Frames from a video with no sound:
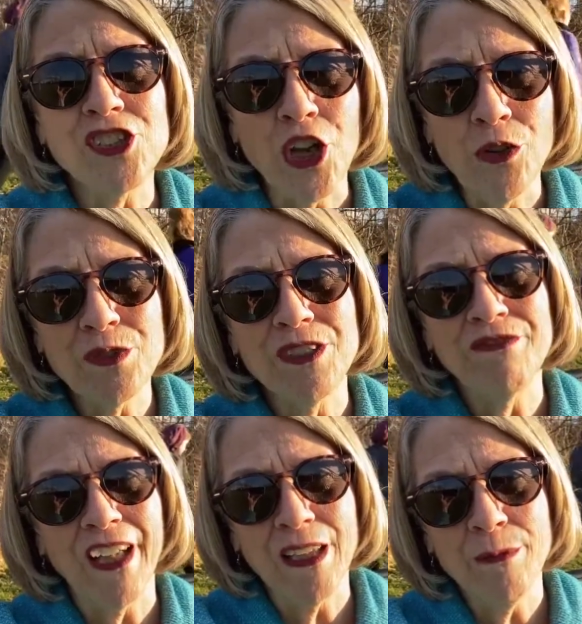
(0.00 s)
don't
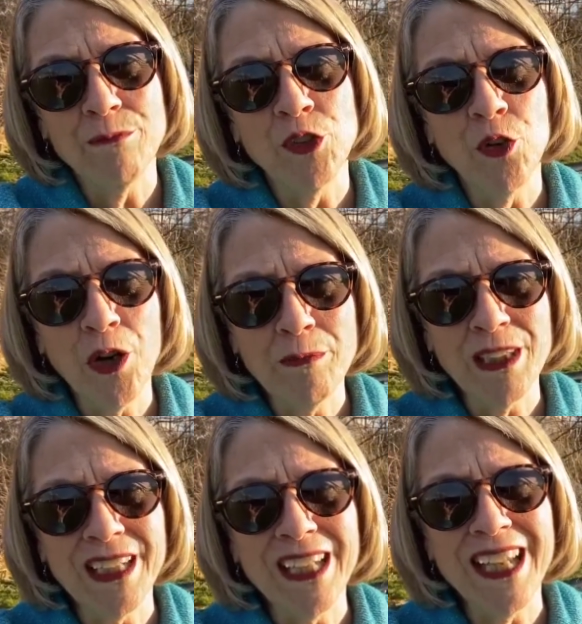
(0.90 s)
develop
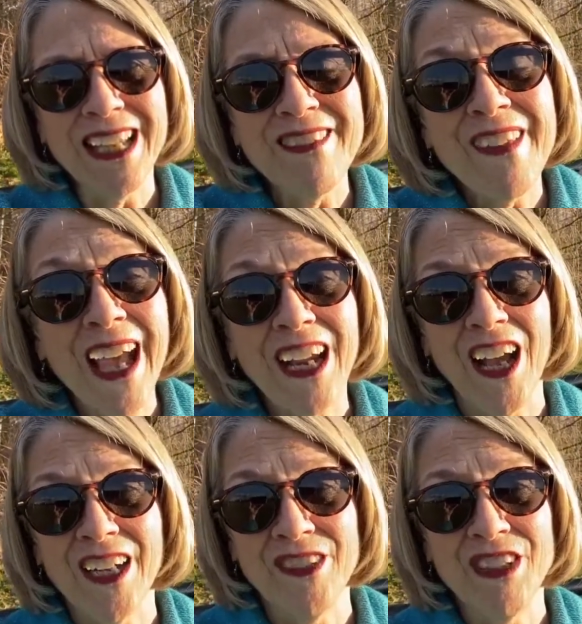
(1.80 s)
normally in that
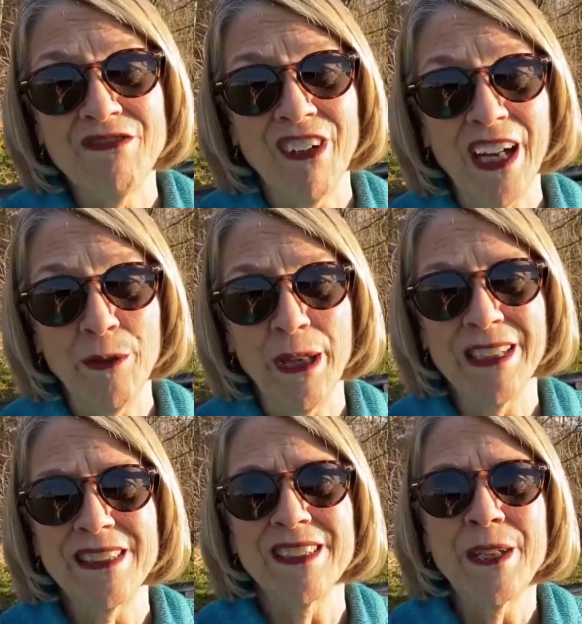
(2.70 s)
kind of
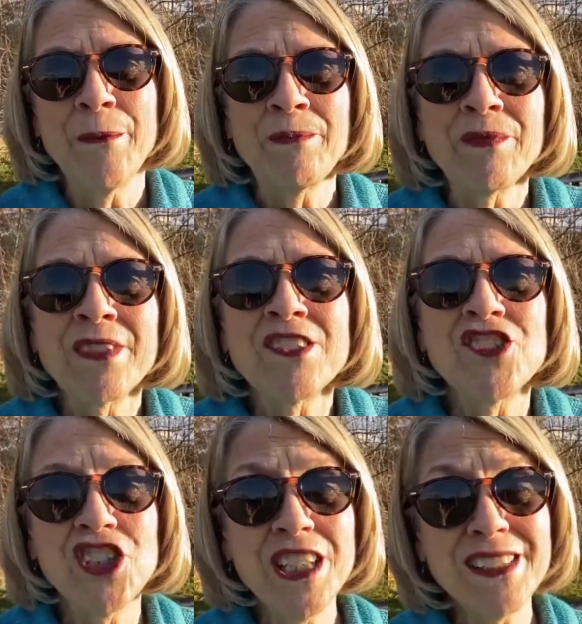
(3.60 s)
environment.
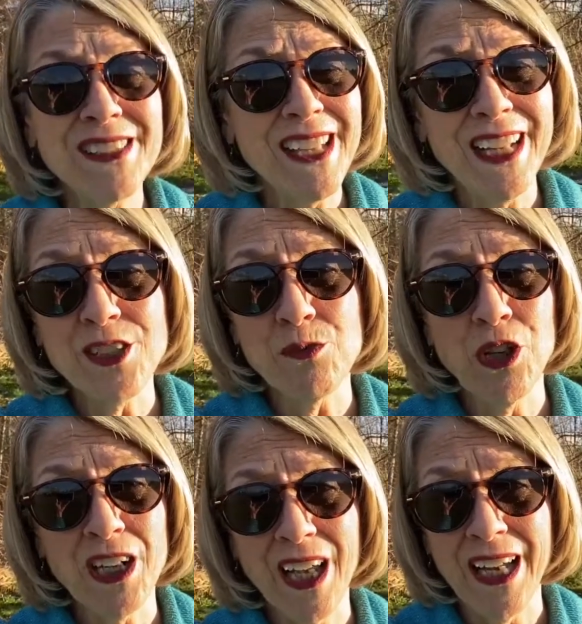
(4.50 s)
Jesus had his
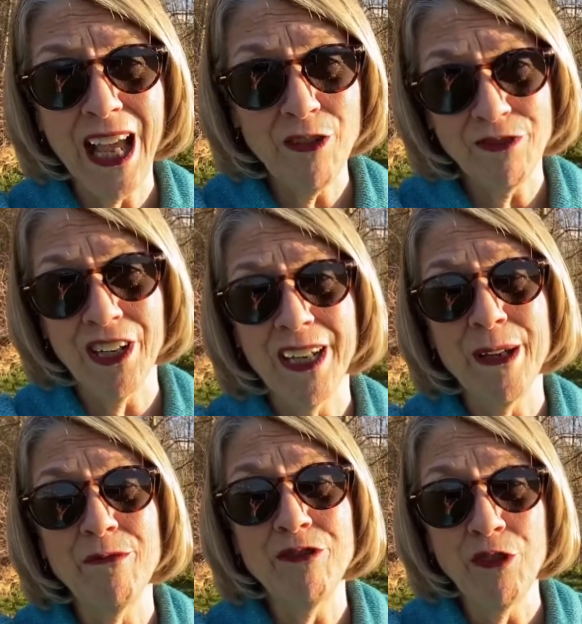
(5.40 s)
work cut out for
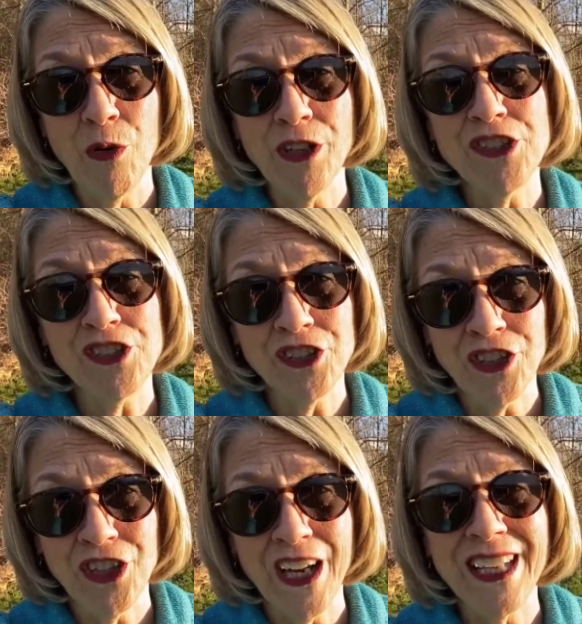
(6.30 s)
him for
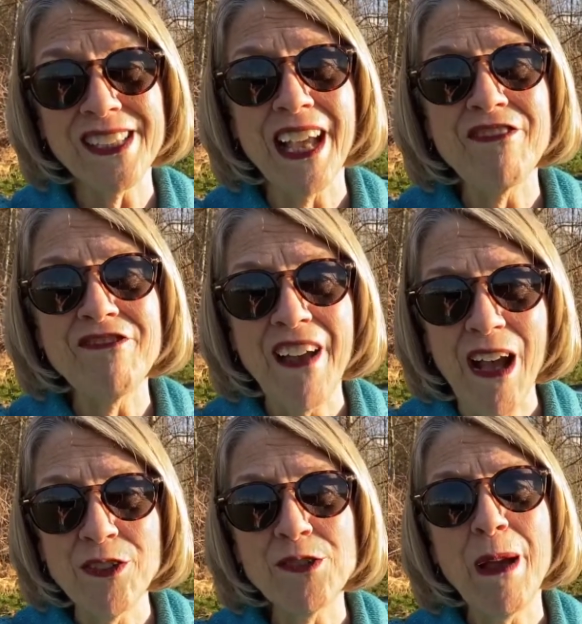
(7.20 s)
sure as I
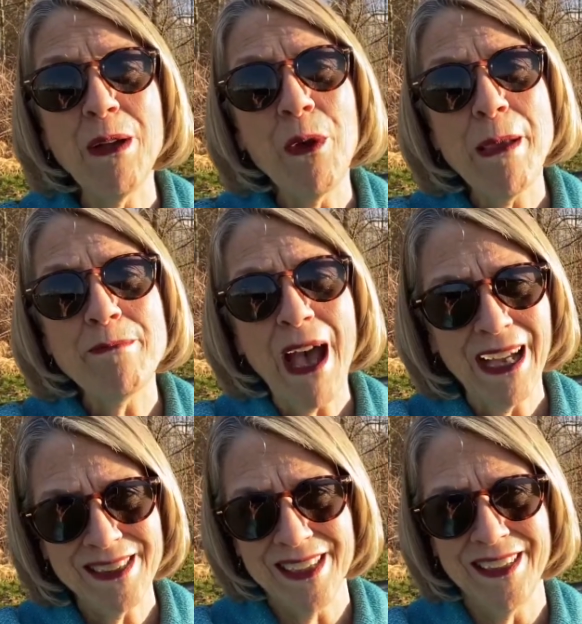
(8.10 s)
found my way
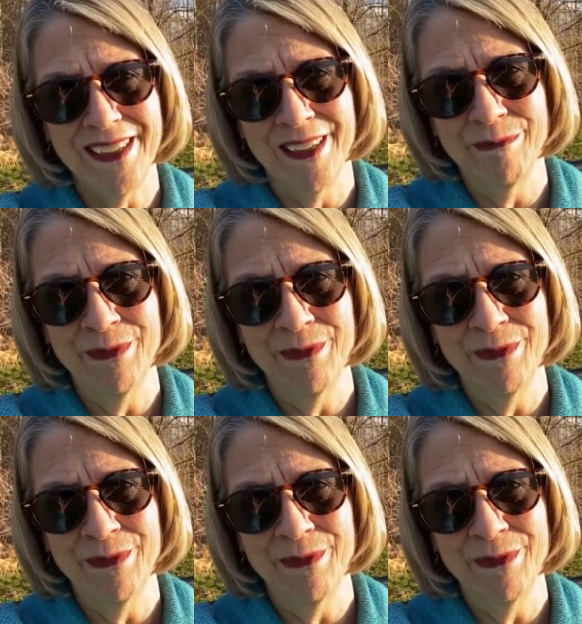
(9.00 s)
back to him,